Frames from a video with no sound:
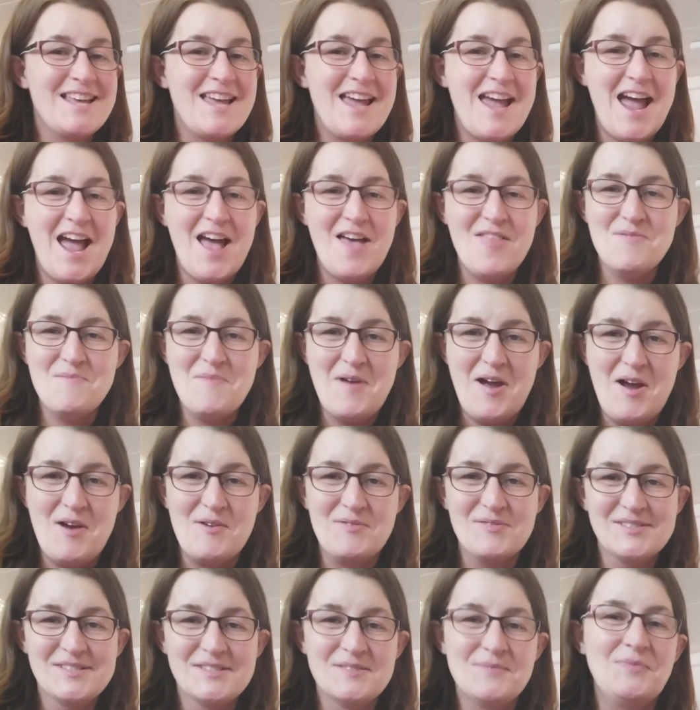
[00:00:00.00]
and the
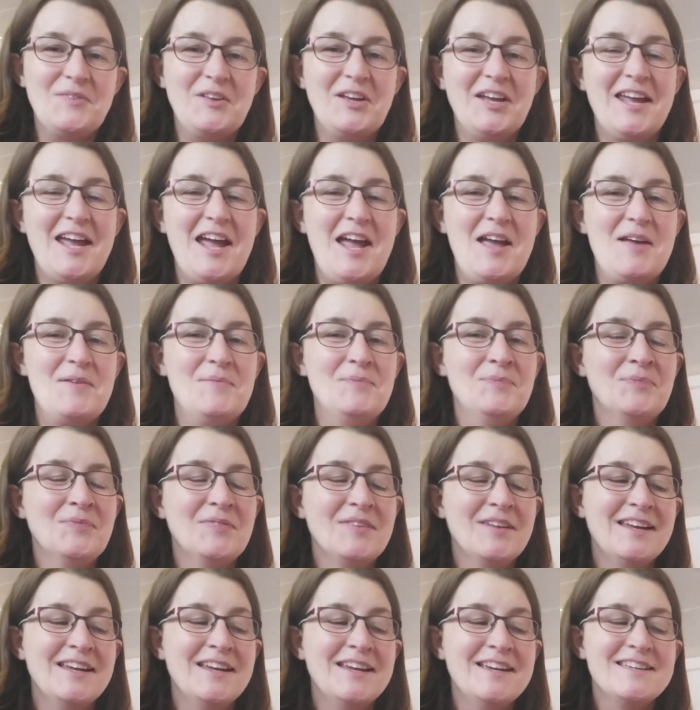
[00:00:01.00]
mouse. Okay,
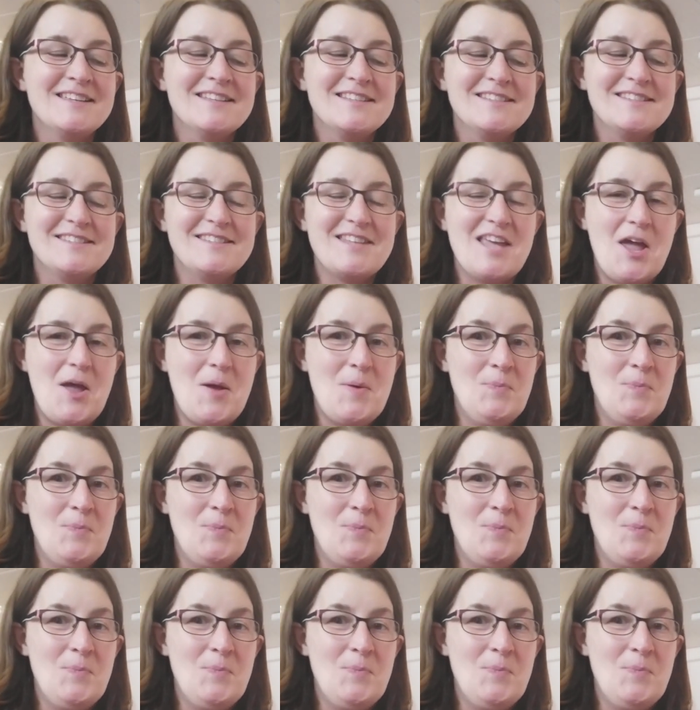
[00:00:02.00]
so